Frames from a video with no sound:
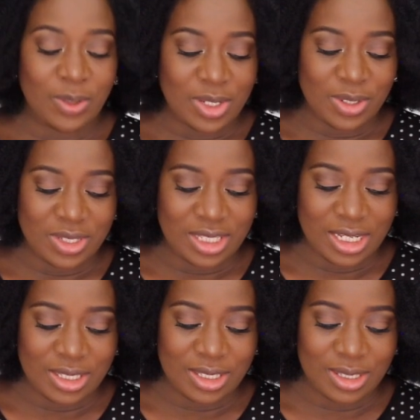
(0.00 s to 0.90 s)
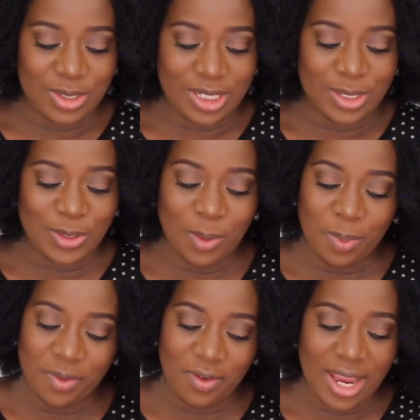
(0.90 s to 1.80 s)
This question says, did you
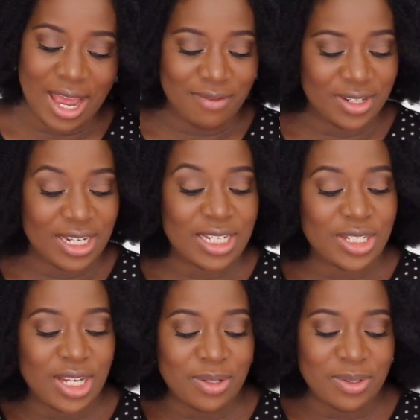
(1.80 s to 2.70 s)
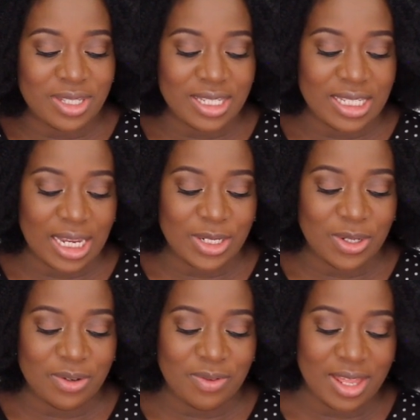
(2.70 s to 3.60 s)
prefer having a scheduled
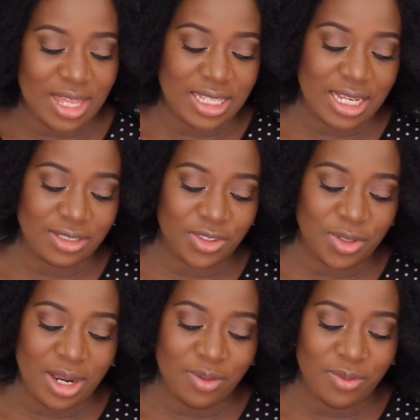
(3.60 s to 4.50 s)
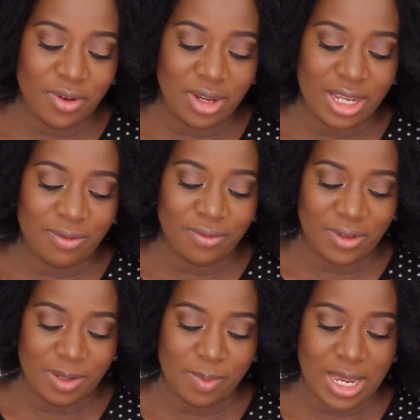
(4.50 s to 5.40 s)
C-section rather than trying for a
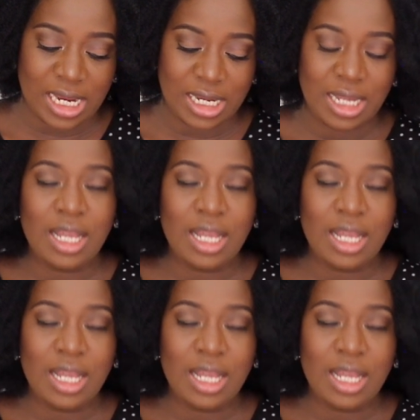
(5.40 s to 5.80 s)
VBAC?